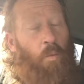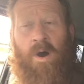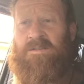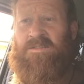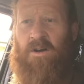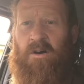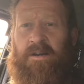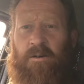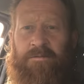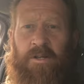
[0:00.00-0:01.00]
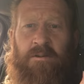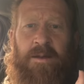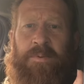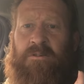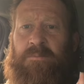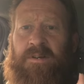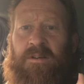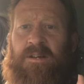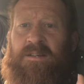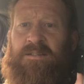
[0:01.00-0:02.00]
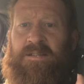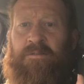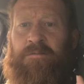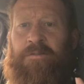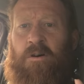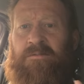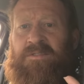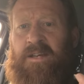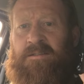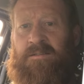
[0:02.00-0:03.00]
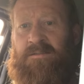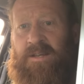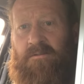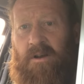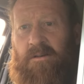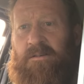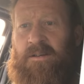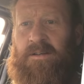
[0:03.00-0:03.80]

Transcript: one side of the Great Pyramid, 7560.